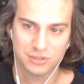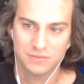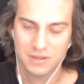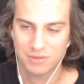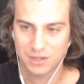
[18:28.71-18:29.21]

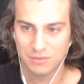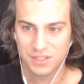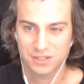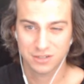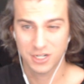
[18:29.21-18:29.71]
if you have like a really
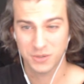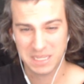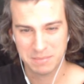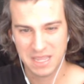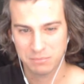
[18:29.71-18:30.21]
good card you want to
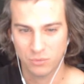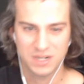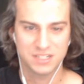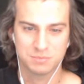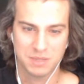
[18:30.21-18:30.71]
get back, but why
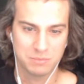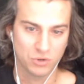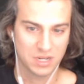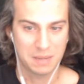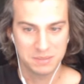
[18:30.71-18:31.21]
not just play
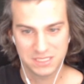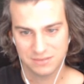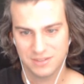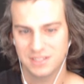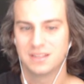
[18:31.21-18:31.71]
more copies
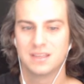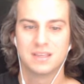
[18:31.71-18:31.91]
of it?